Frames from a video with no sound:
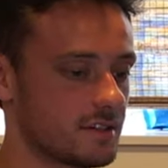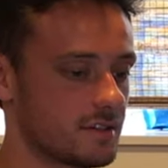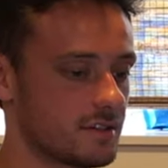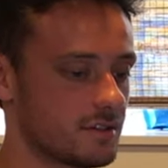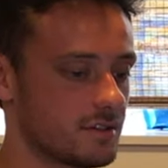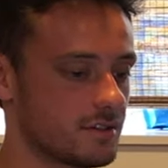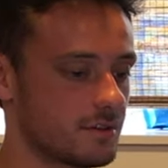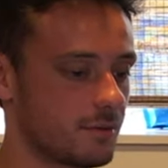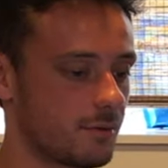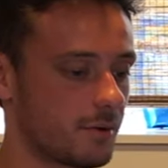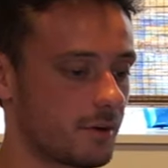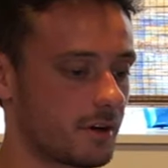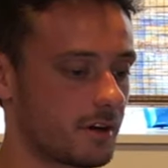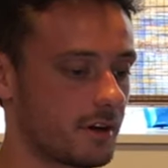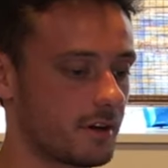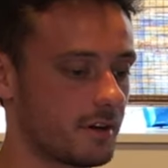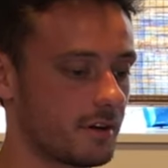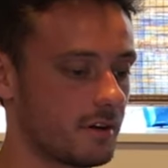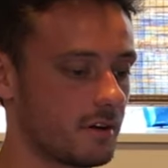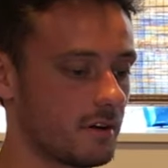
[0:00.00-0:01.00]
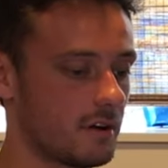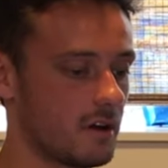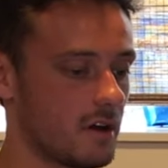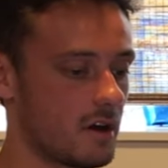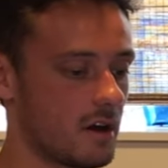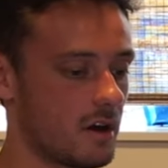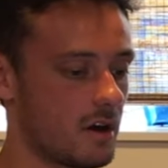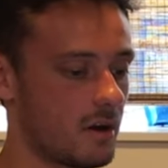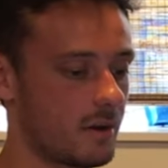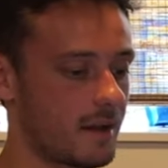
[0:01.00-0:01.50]
Sorkin.
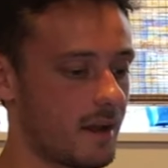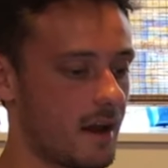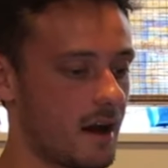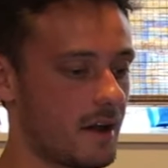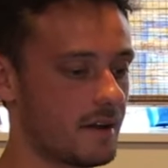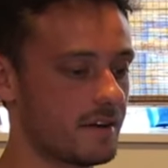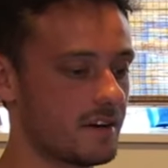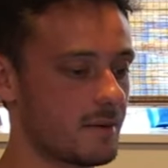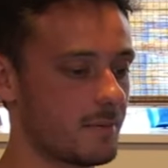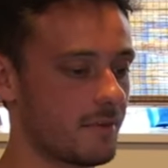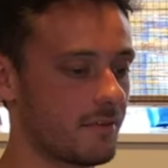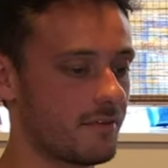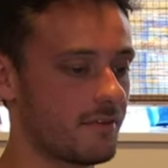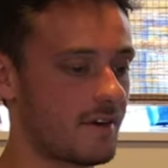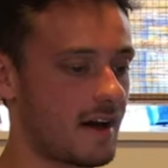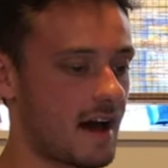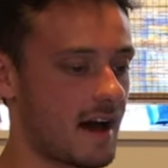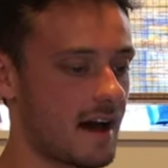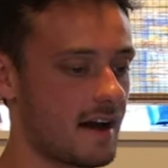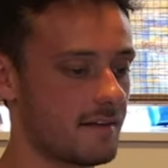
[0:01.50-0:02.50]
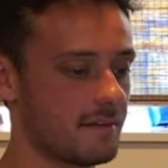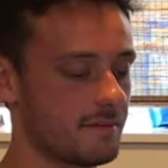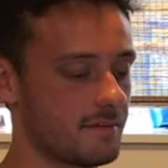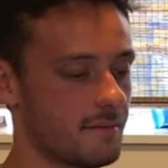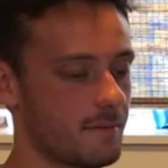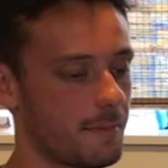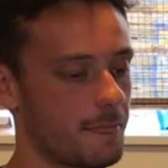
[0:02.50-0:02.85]
Okay, on to number 5.